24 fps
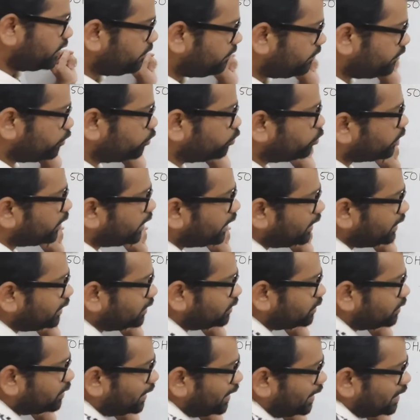if you
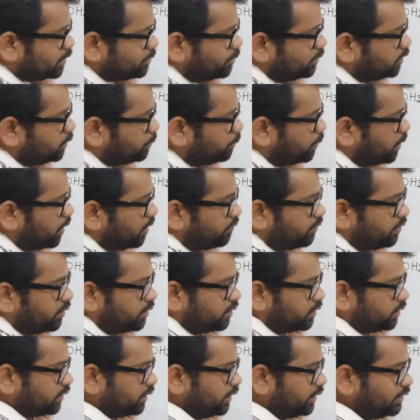can transmit the
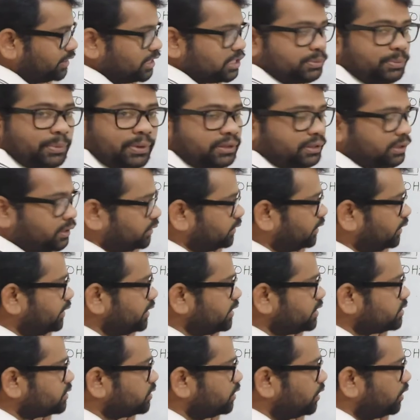power in this method, that
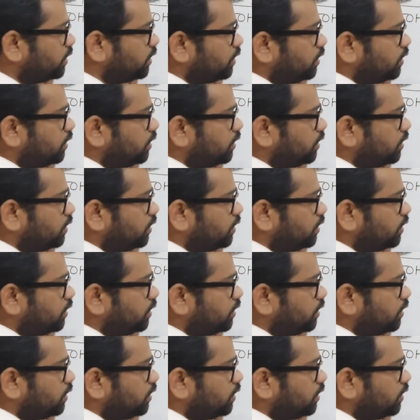is